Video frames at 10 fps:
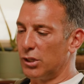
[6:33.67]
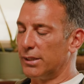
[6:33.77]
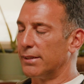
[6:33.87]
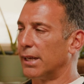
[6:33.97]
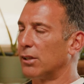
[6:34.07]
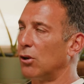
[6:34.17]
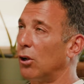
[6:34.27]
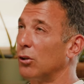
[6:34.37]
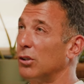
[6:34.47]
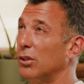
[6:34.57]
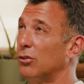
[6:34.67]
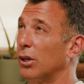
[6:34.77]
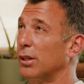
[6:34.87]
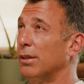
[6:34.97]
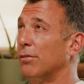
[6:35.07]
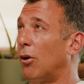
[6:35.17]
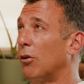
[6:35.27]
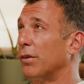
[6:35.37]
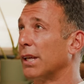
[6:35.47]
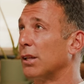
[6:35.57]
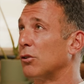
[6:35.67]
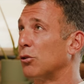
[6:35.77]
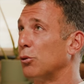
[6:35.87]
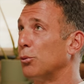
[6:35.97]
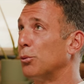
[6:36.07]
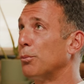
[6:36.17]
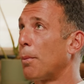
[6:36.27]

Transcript: and then technology started evolving into